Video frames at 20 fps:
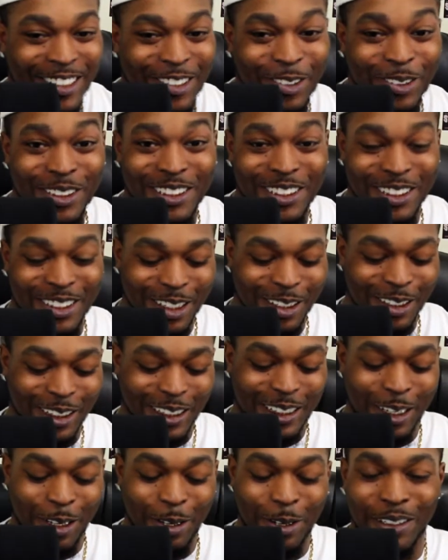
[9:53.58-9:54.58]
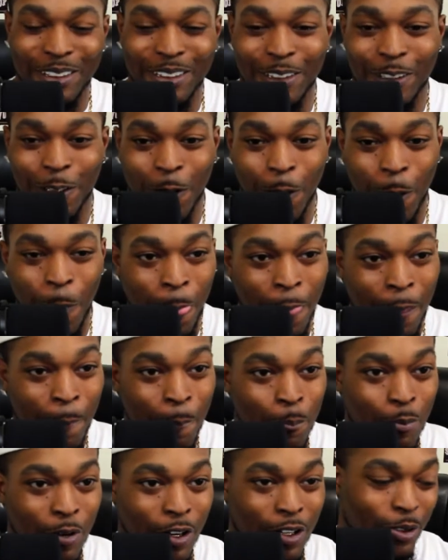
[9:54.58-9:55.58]
yo, this is out of character.
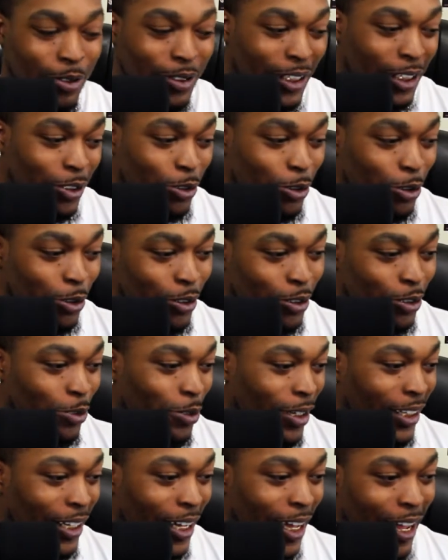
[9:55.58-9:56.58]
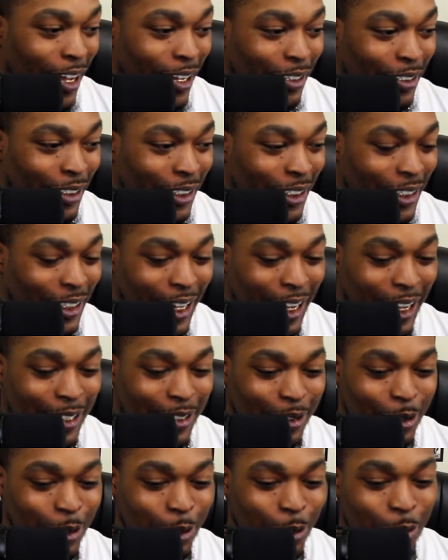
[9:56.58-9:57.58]
Brother Nature is trying to act like he
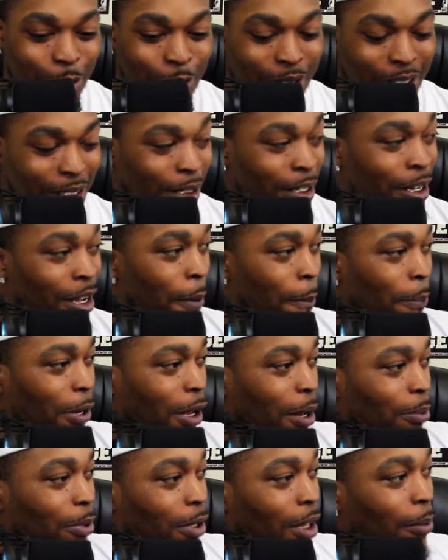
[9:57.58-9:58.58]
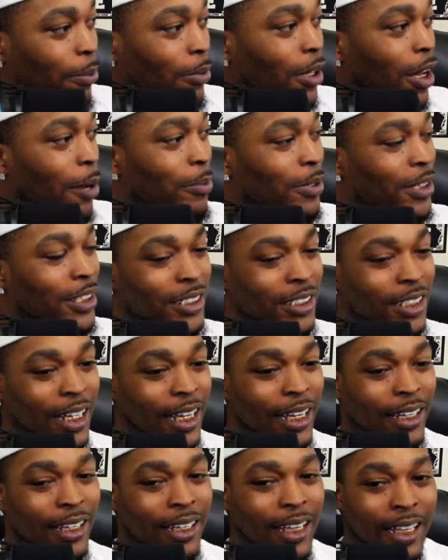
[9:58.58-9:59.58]
has goons and blah, blah, blah. But it's
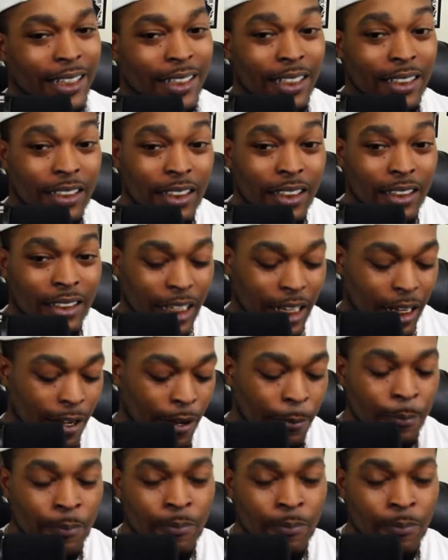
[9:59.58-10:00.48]
like, at the end of the day,